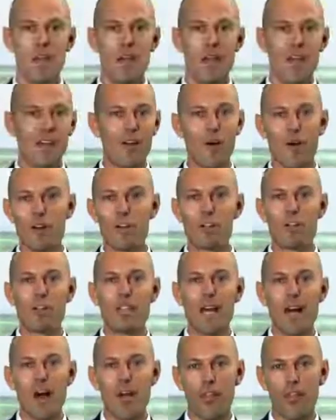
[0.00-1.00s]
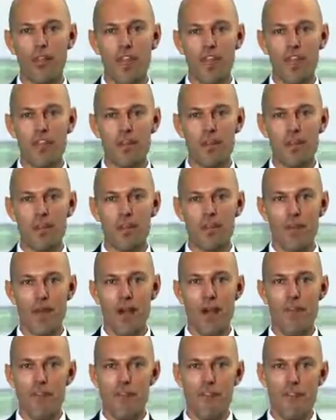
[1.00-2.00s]
According to Dow theory, there are
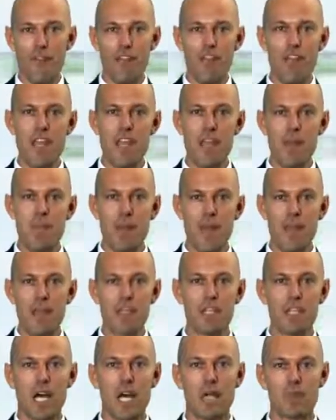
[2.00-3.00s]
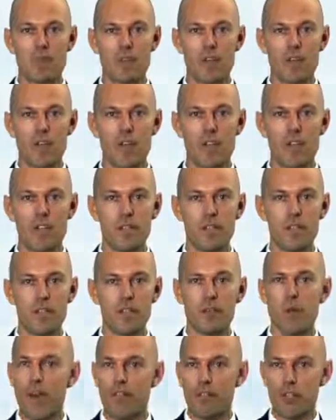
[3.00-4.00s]
three main types of trends. You
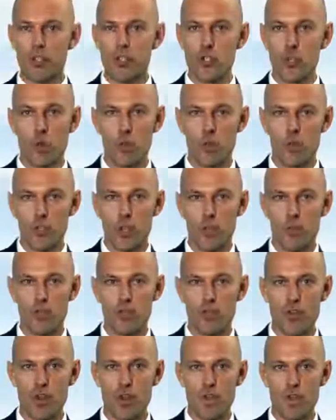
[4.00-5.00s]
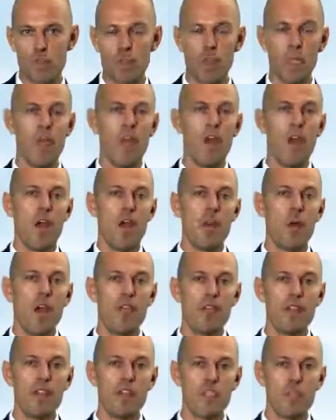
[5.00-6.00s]
have the short-term trend, you have
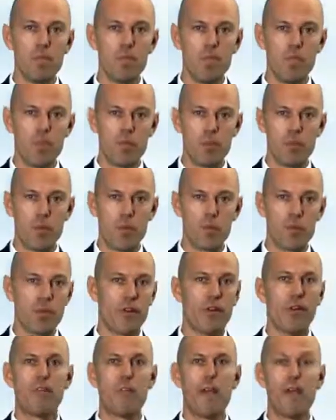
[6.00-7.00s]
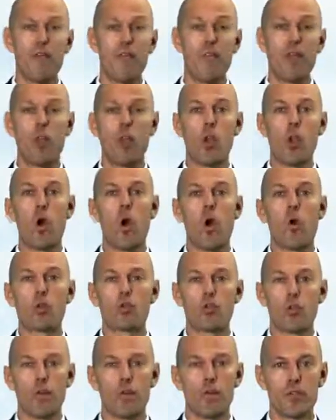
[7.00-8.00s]
the intermediate-term trend, and then you have the
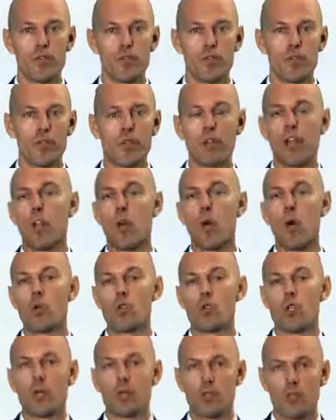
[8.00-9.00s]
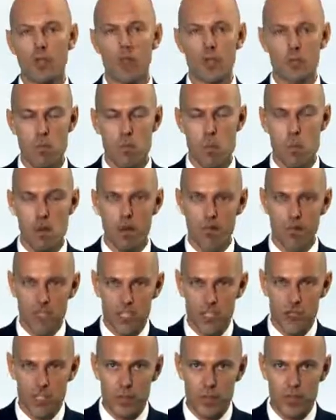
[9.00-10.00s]
long-term trend. And the long-term trend, in this
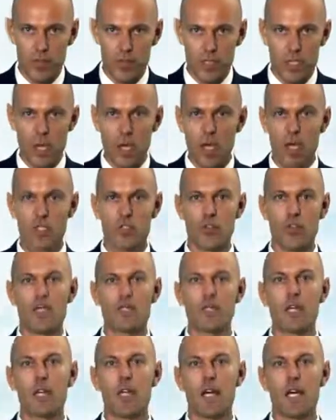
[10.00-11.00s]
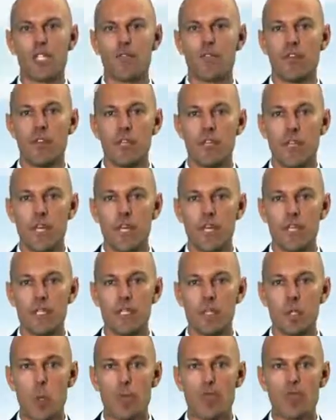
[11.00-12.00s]
respect, are trends that last for years.
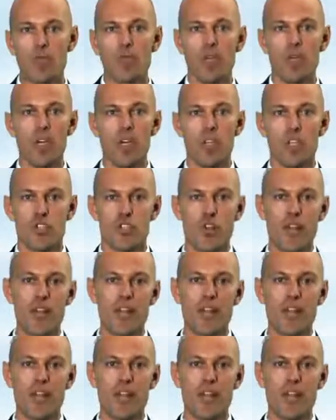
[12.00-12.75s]
Trend